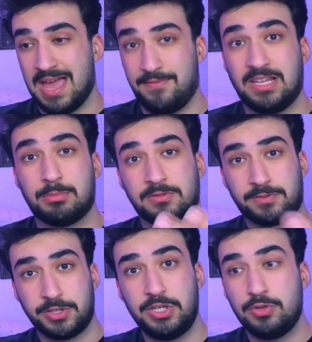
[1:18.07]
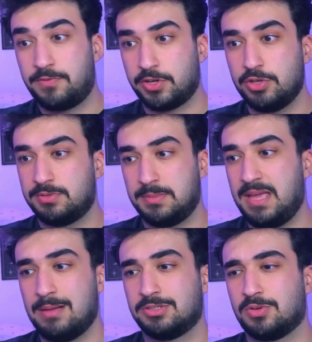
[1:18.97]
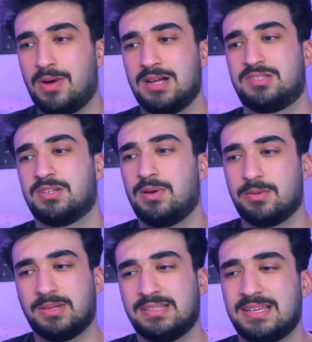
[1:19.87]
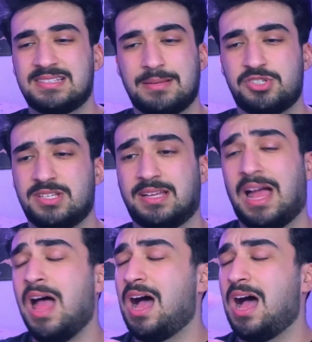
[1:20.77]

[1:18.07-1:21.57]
available for you to be able to watch. So it really takes time and shit. Like,